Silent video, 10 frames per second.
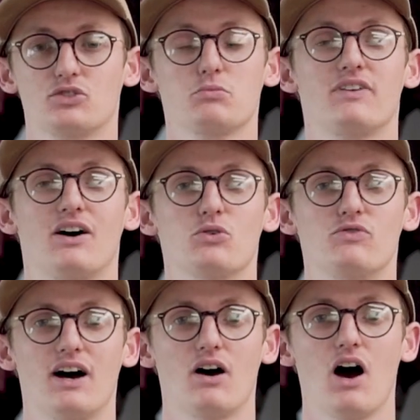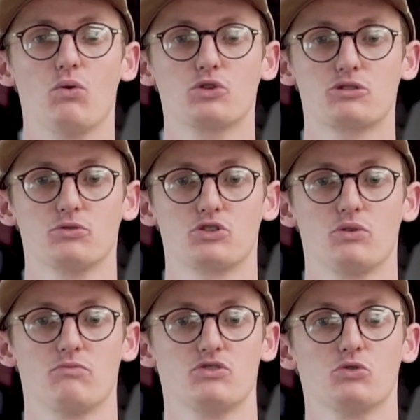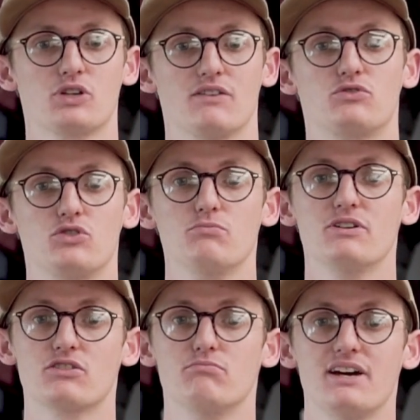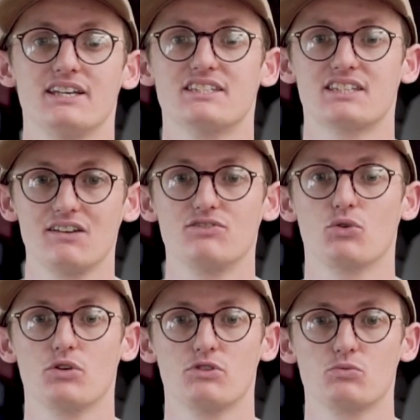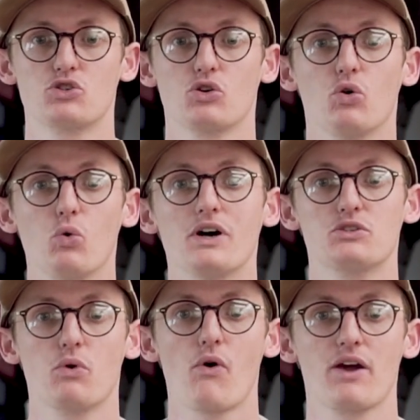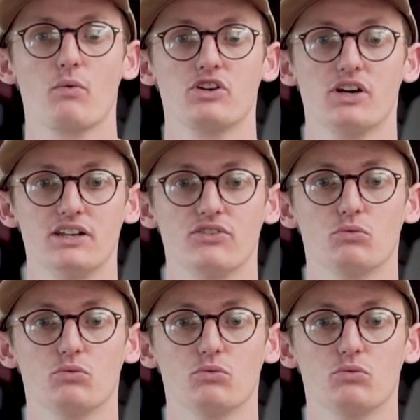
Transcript: top of that, all that water sports equipment, you also have 2 bits of main safety equipment which you're always wearing when you're in the